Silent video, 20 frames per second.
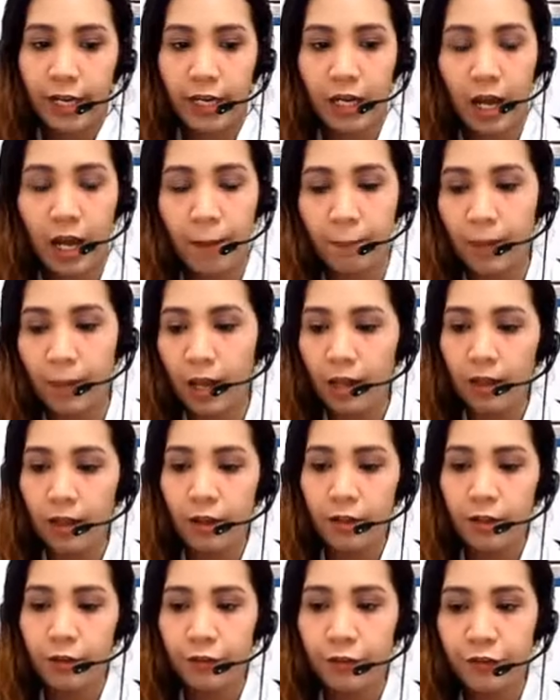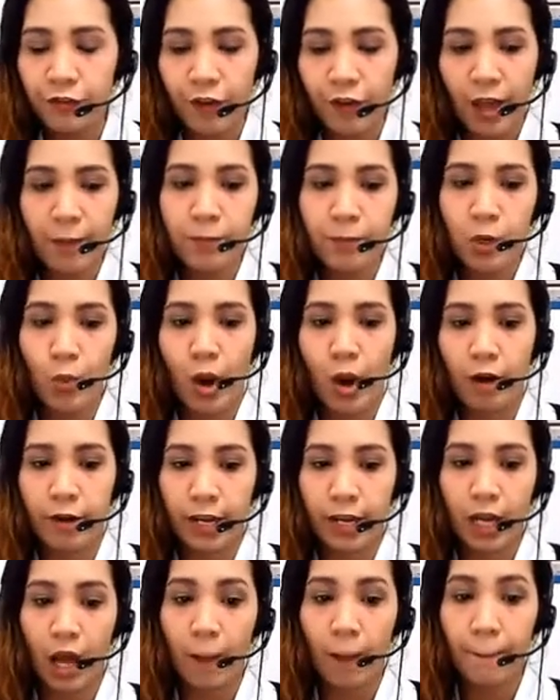comma, February,
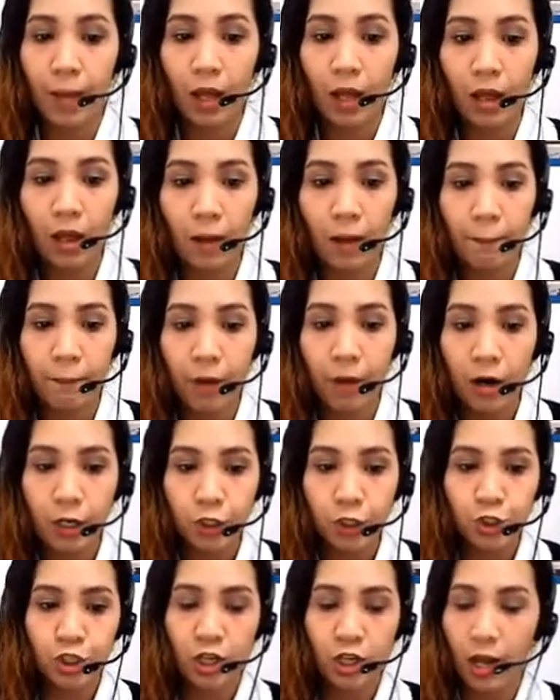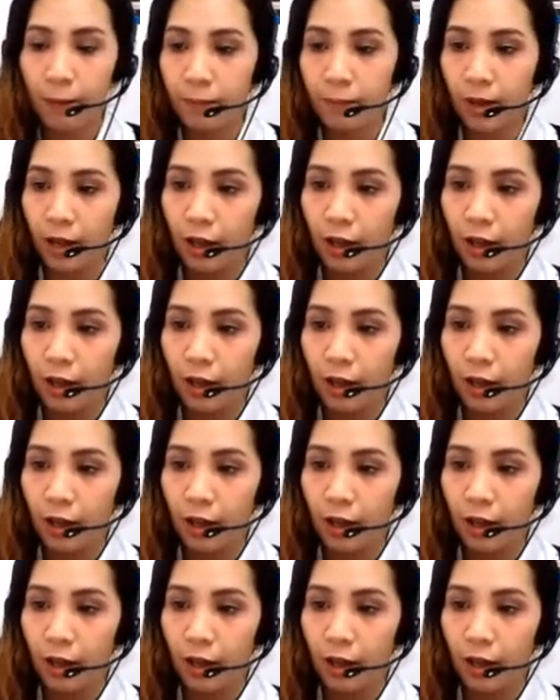comma, March, comma.